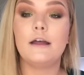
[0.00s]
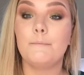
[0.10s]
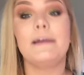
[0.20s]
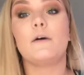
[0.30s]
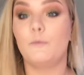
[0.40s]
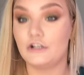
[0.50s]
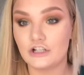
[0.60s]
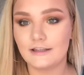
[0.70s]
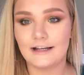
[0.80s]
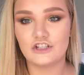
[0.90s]
Make-A-Wish
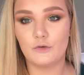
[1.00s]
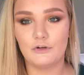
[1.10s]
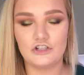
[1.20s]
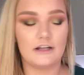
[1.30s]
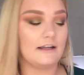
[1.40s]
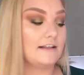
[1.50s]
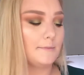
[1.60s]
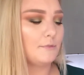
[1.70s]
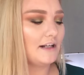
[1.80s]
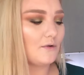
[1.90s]
collection, which is
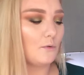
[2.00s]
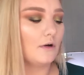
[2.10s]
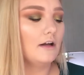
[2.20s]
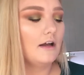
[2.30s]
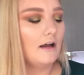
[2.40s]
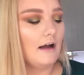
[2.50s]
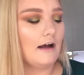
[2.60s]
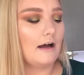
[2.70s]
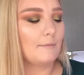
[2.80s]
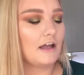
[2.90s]
pretty cool.
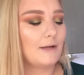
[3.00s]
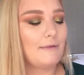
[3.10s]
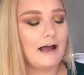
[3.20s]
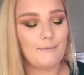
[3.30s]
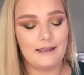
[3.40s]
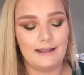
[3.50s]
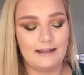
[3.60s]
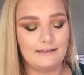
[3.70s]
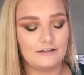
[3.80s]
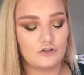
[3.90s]
Colourpop
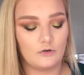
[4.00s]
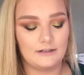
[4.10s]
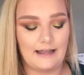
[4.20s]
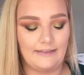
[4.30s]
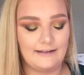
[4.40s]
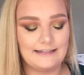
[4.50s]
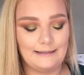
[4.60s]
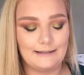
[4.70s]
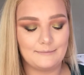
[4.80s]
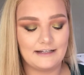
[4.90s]
and this girl Delilah
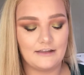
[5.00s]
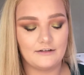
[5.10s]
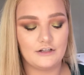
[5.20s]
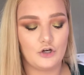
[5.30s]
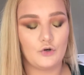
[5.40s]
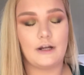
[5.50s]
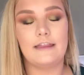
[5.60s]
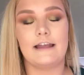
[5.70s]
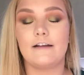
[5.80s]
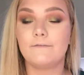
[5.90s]
teamed up together to create
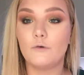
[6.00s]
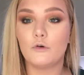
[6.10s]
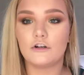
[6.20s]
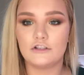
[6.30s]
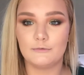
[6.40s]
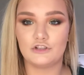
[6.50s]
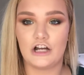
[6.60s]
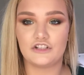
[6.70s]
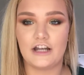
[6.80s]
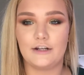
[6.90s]
like 4 Super
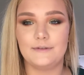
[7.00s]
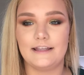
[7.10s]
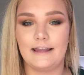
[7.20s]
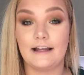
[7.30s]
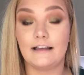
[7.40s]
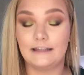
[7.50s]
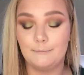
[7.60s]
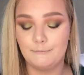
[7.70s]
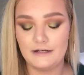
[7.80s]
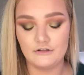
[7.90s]
Shock shadows in like a
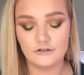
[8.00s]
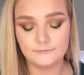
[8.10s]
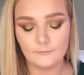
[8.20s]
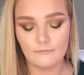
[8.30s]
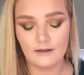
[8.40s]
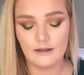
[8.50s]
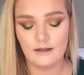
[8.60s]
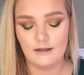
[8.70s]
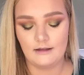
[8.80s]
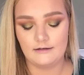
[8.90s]
lip bundle.
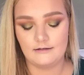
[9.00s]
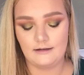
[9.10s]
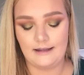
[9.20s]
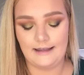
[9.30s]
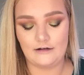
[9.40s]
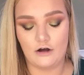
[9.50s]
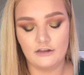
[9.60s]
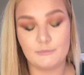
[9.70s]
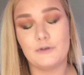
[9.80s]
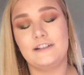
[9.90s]
And all
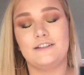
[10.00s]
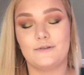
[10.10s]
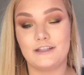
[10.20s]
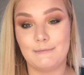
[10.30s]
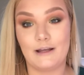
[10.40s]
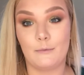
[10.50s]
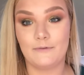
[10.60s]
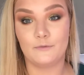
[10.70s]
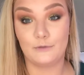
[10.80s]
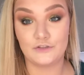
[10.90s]
the proceeds go to the
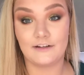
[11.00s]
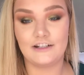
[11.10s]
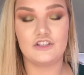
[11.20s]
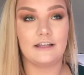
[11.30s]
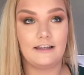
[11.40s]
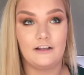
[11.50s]
Make-A-Wish Foundation, like